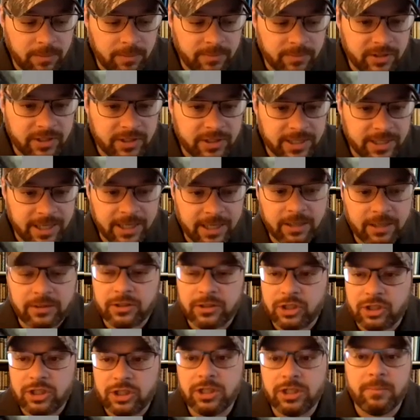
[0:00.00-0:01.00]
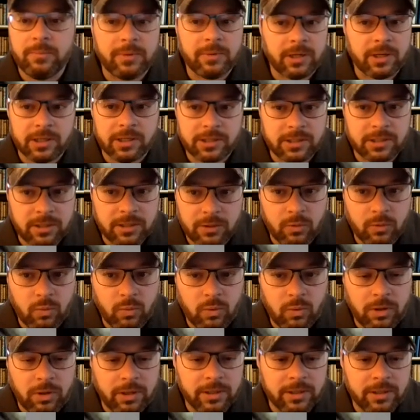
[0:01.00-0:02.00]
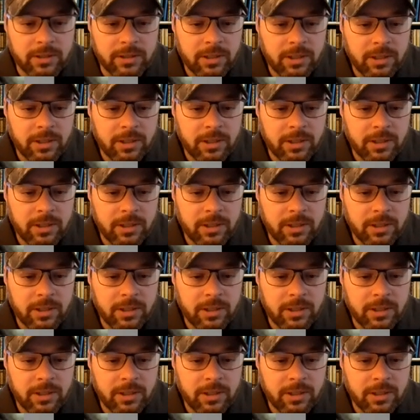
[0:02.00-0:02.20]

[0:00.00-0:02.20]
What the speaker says: sank the ship because they didn't want